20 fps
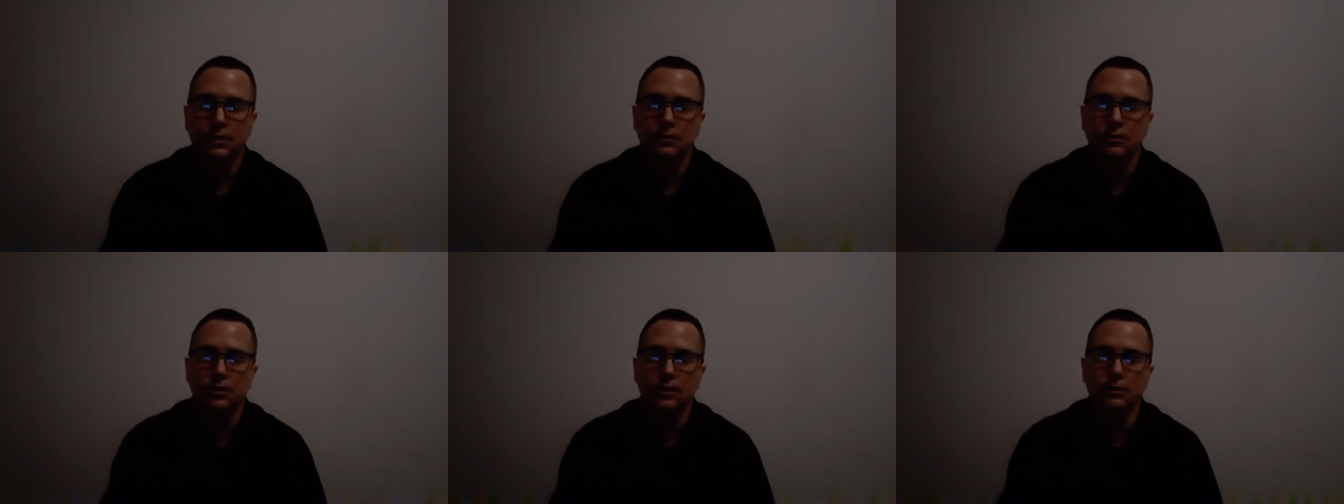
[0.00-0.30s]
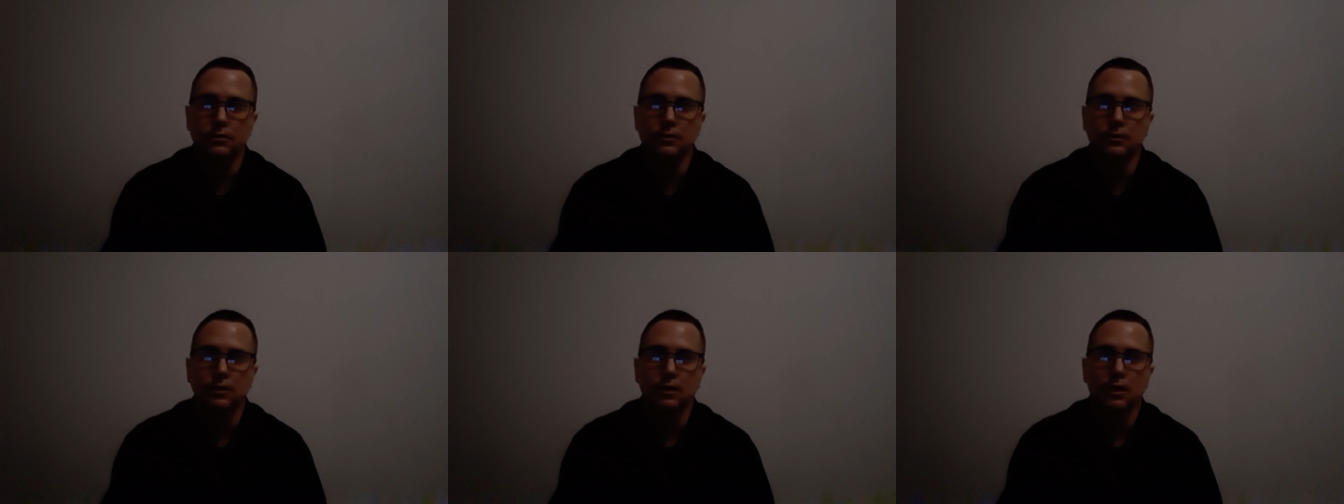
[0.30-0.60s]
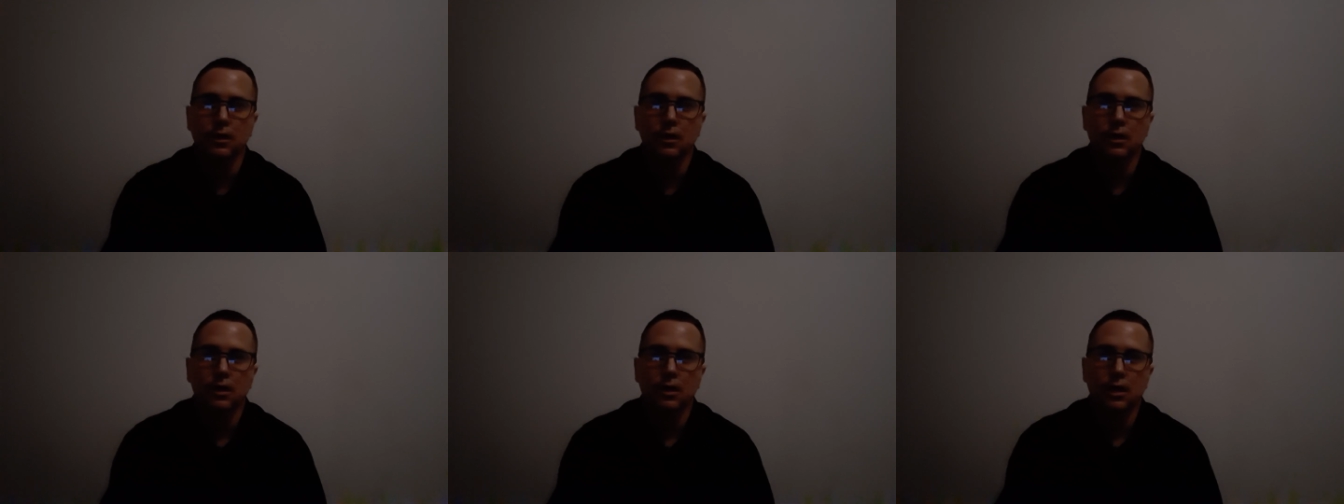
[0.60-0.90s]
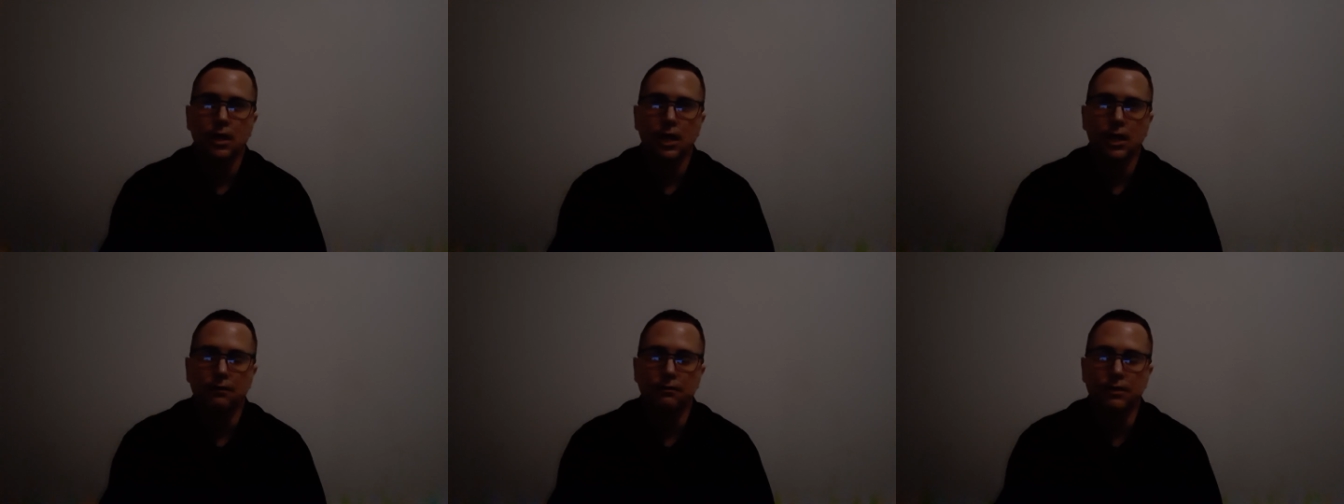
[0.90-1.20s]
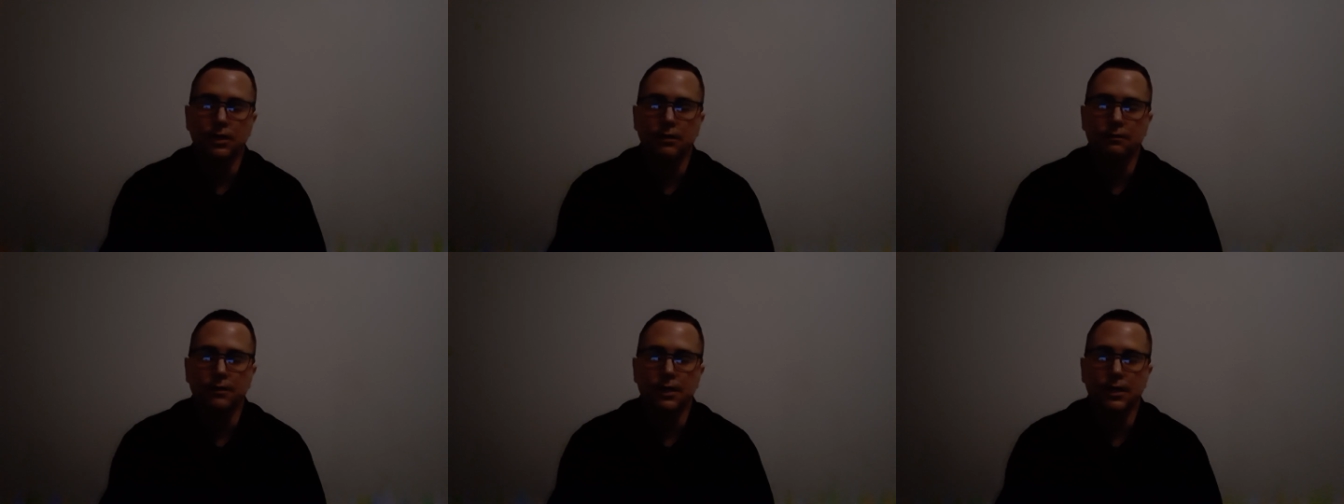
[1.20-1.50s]
So,
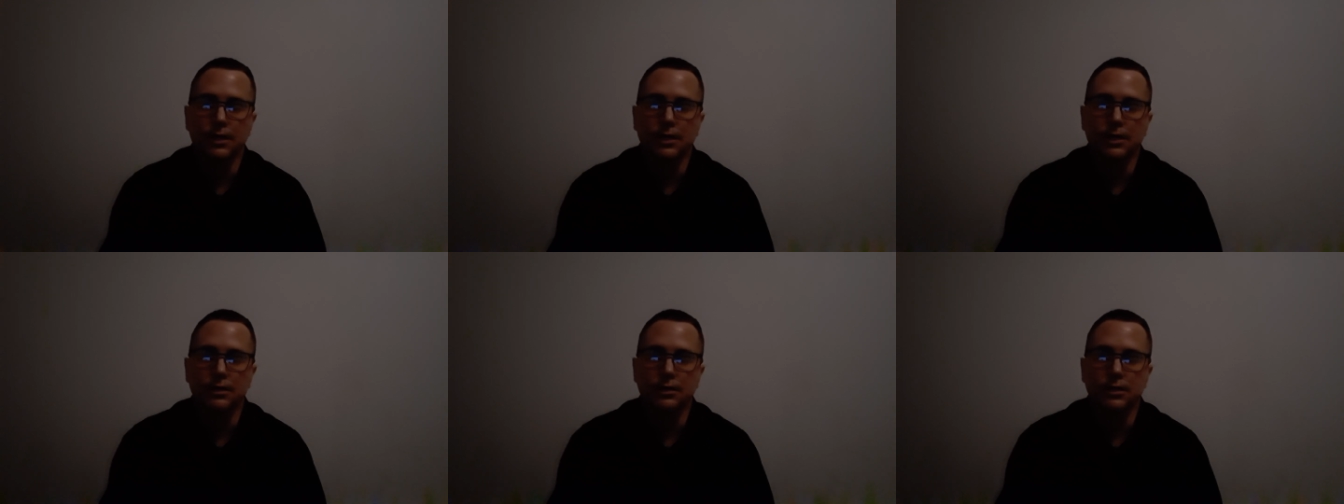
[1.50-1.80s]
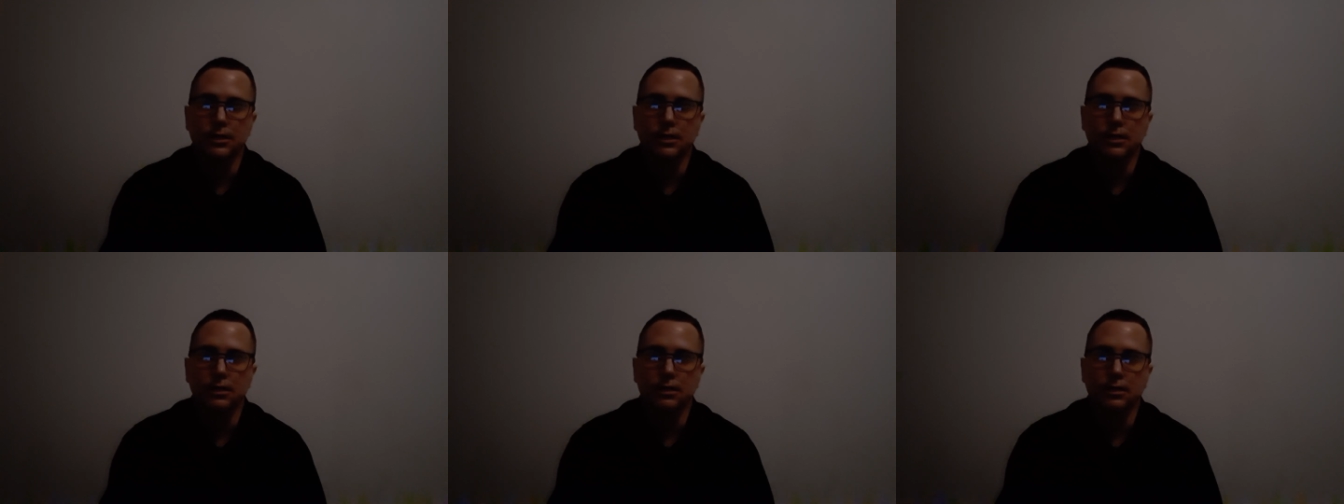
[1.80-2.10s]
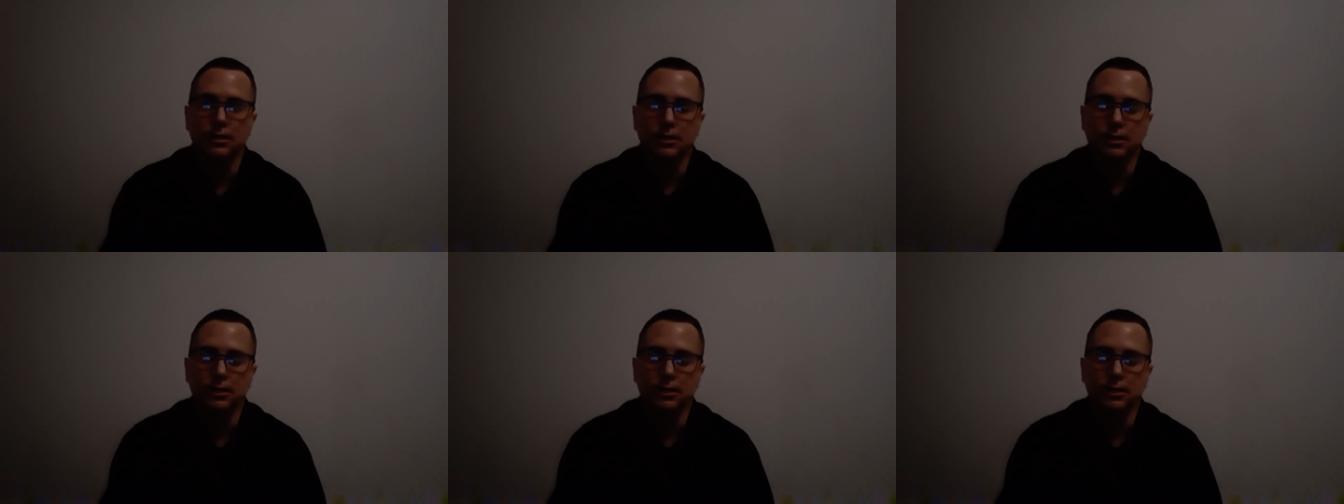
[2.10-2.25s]
after I found out that